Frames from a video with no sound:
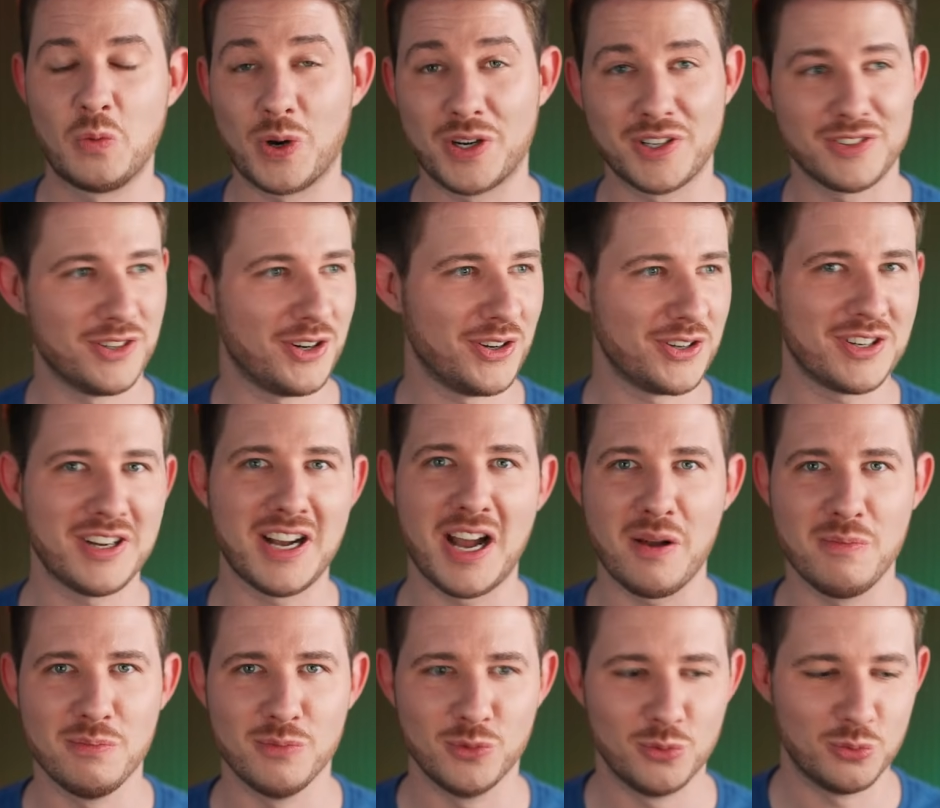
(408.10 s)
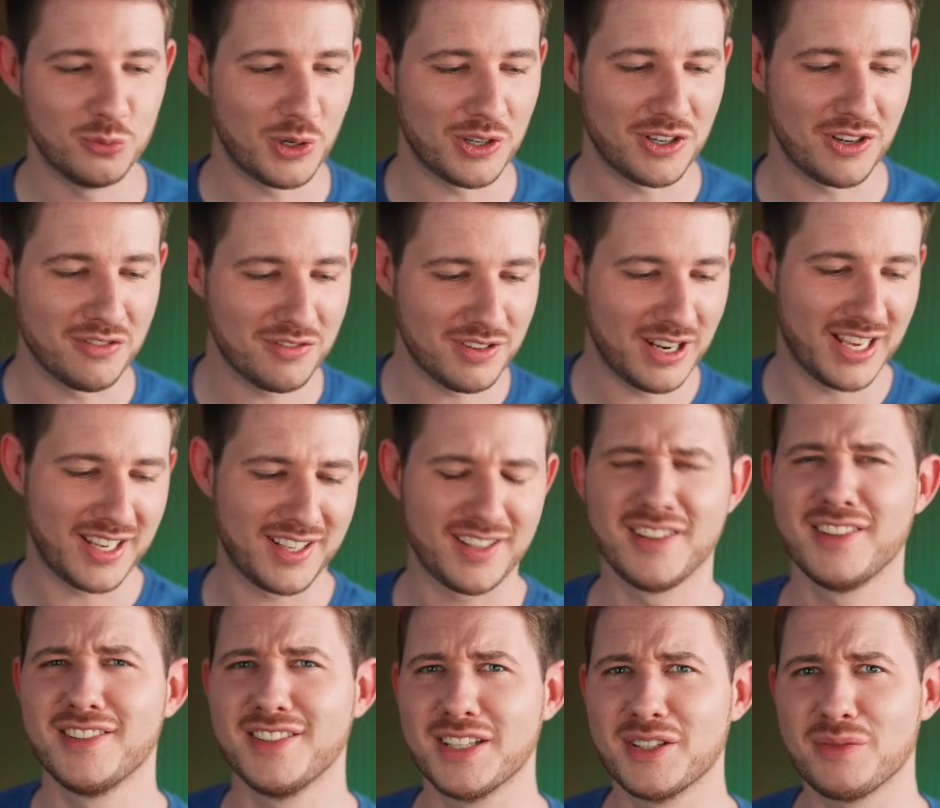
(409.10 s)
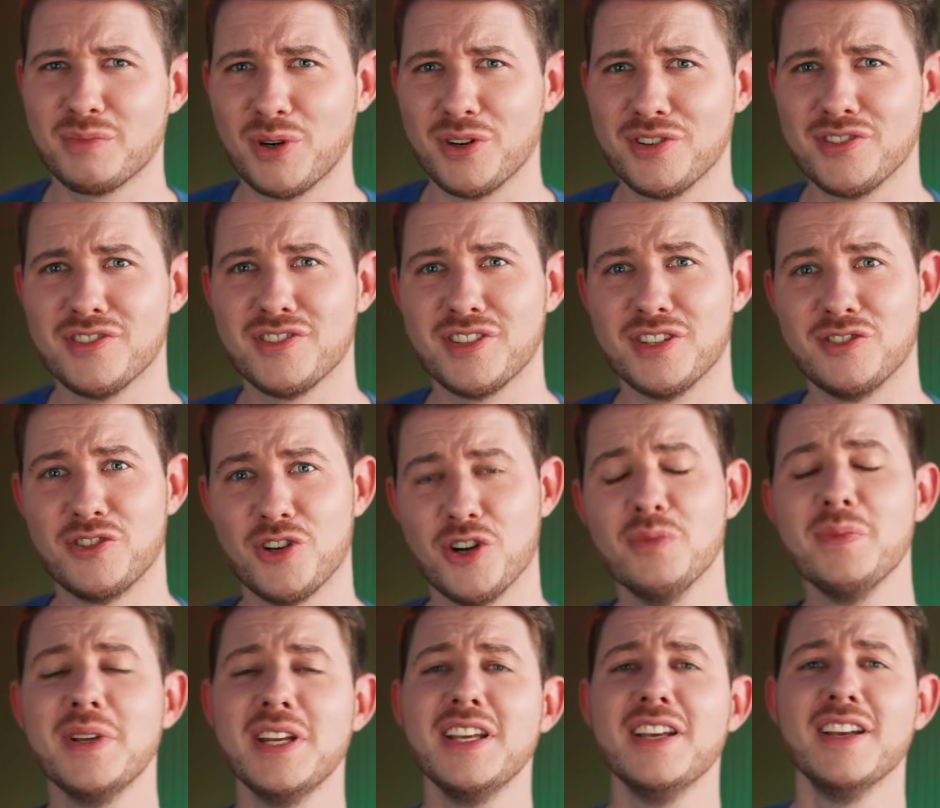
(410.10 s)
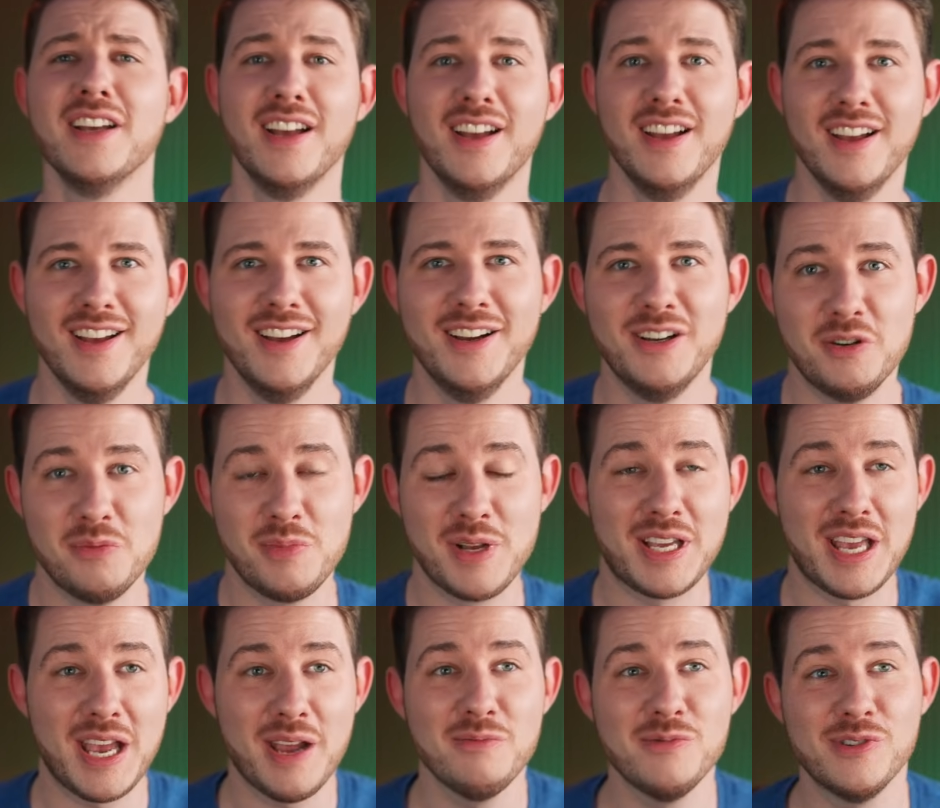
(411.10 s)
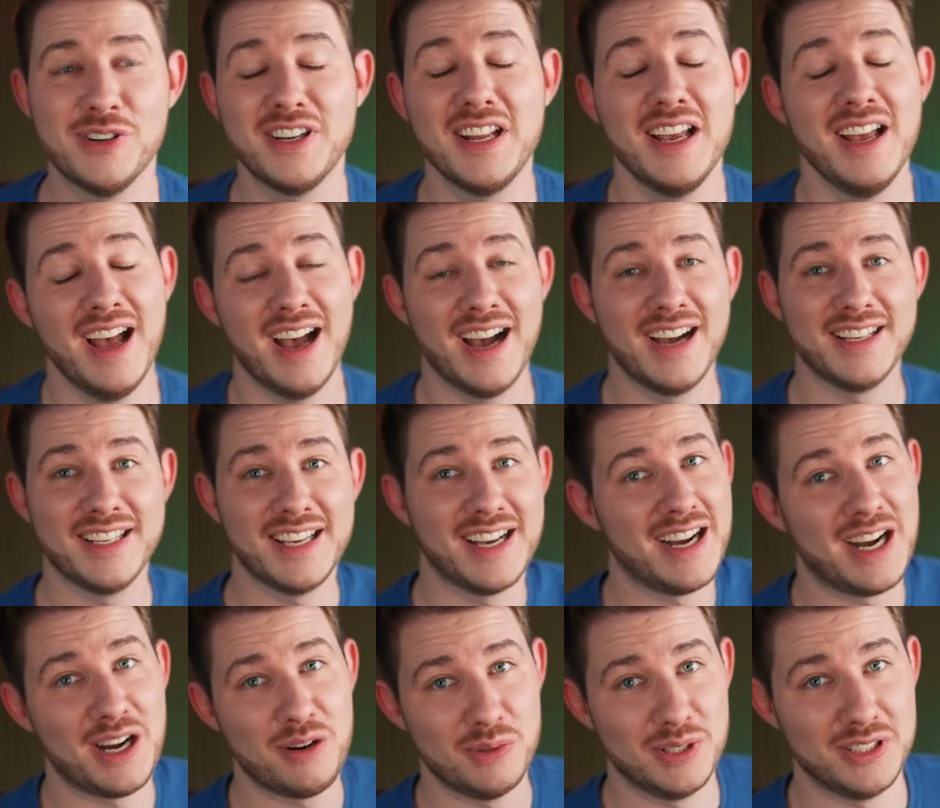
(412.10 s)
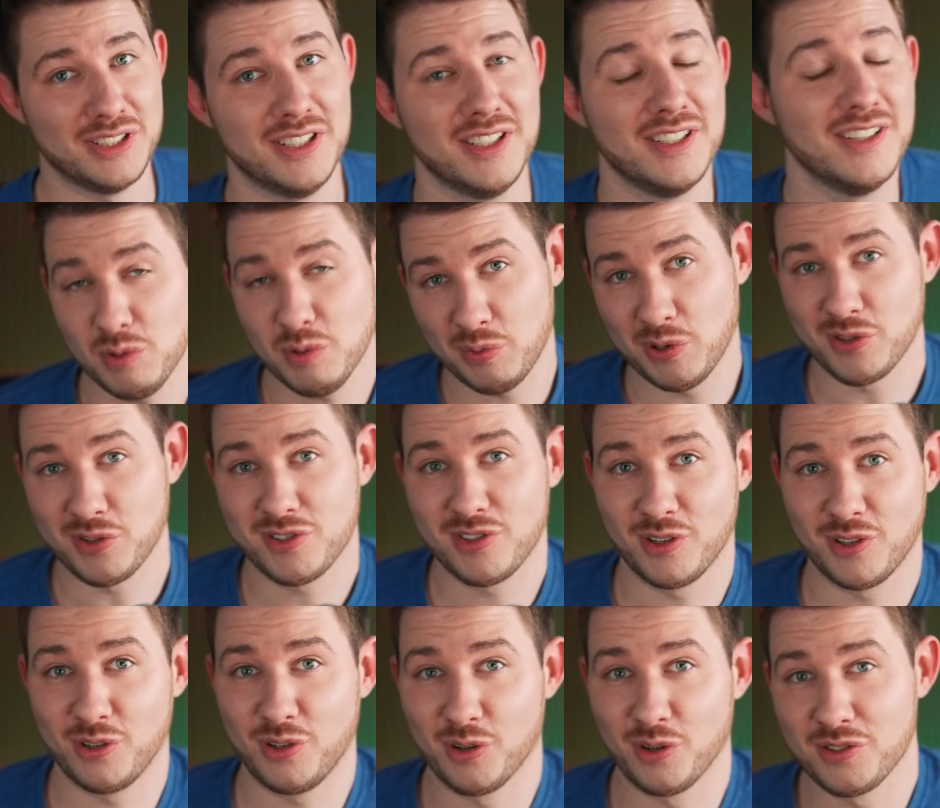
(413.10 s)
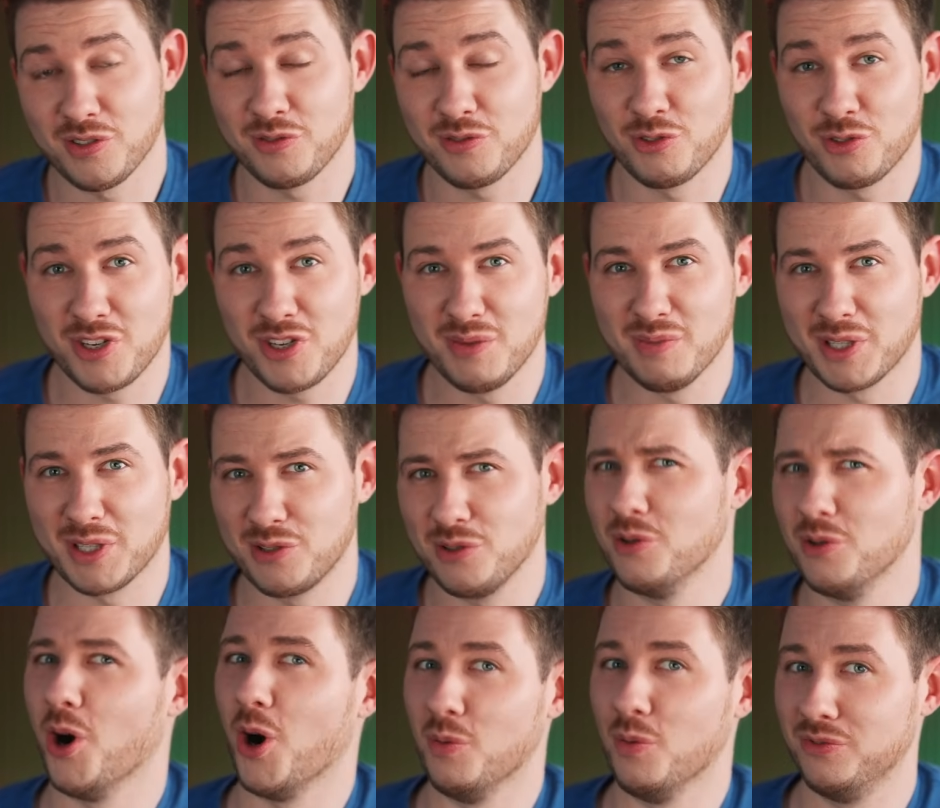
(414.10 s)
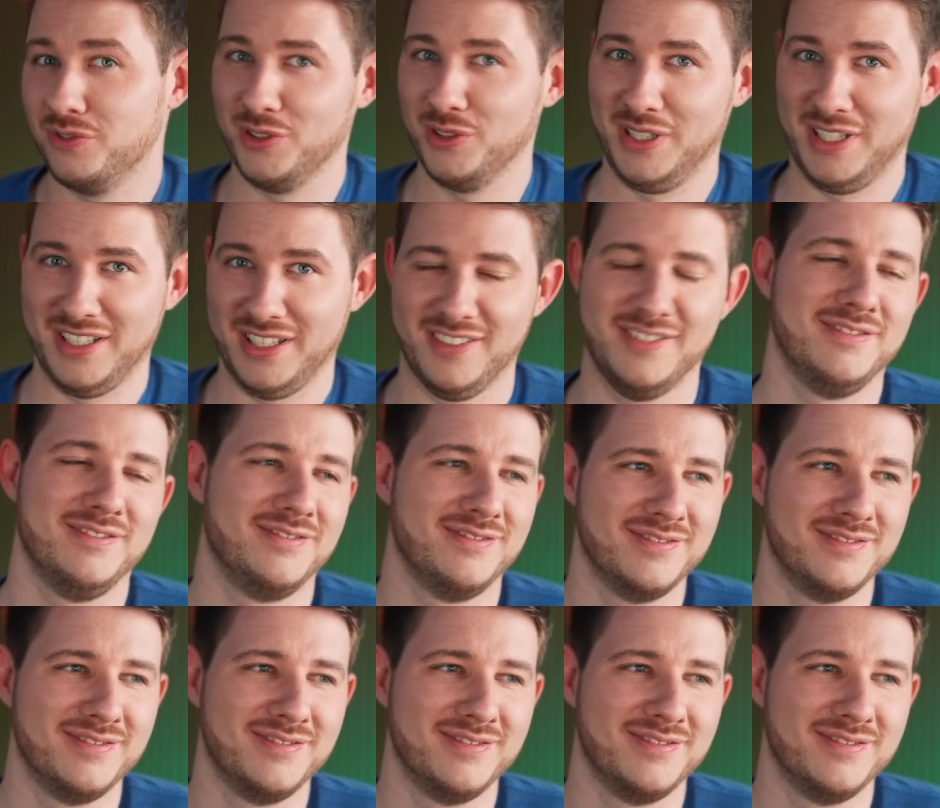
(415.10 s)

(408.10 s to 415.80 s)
What an honor. I'm one of like 6 persons in Germany who became one. Yeah, I will keep you posted on Ghost of Tsushima too, hopefully.